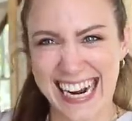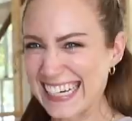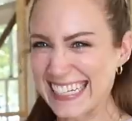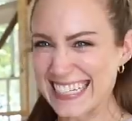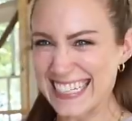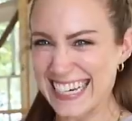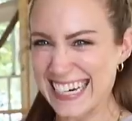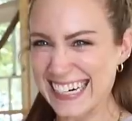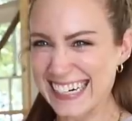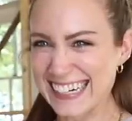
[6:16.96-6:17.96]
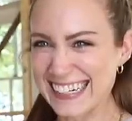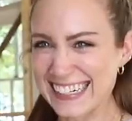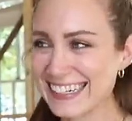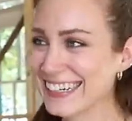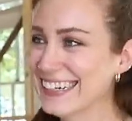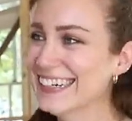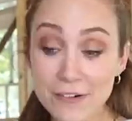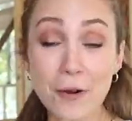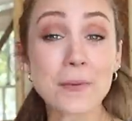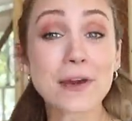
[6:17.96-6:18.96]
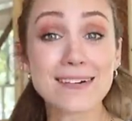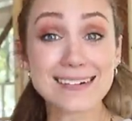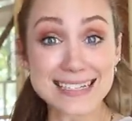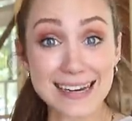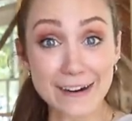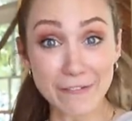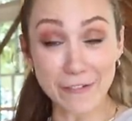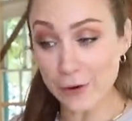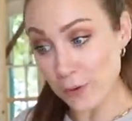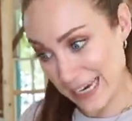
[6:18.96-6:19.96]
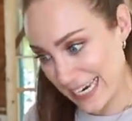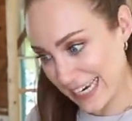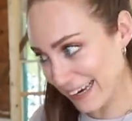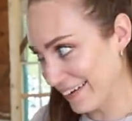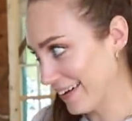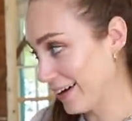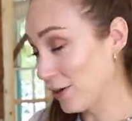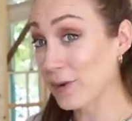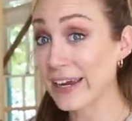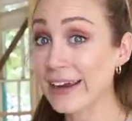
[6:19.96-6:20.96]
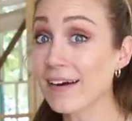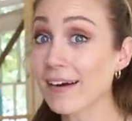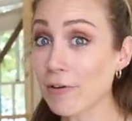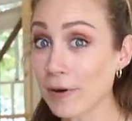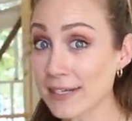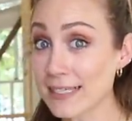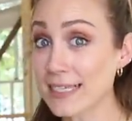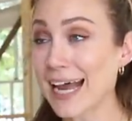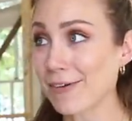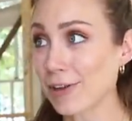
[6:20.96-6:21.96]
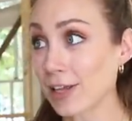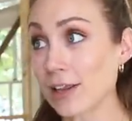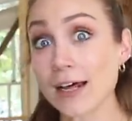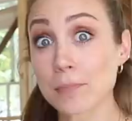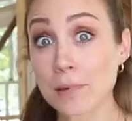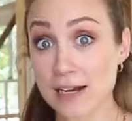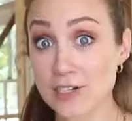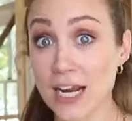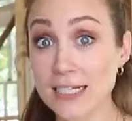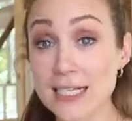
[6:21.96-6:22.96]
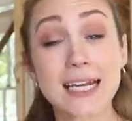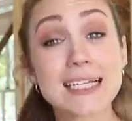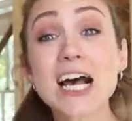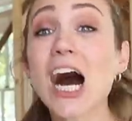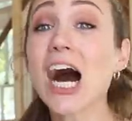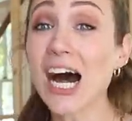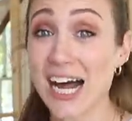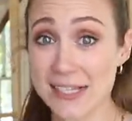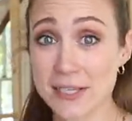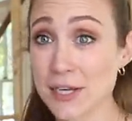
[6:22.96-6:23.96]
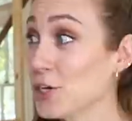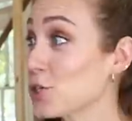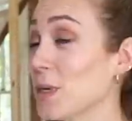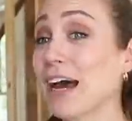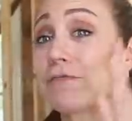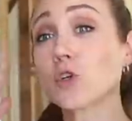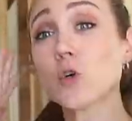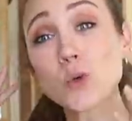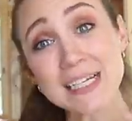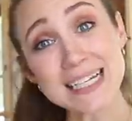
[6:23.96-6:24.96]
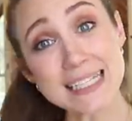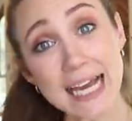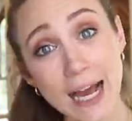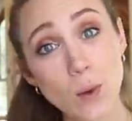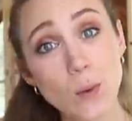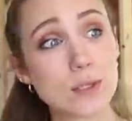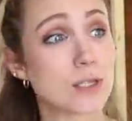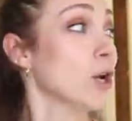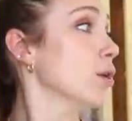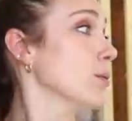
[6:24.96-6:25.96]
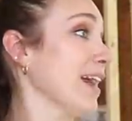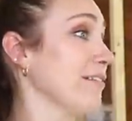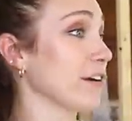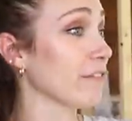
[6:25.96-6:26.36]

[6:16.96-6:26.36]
He's here! Romeo is here for the week. We are going to tackle a lot of projects and it's hot. So we have cooling towels, we have our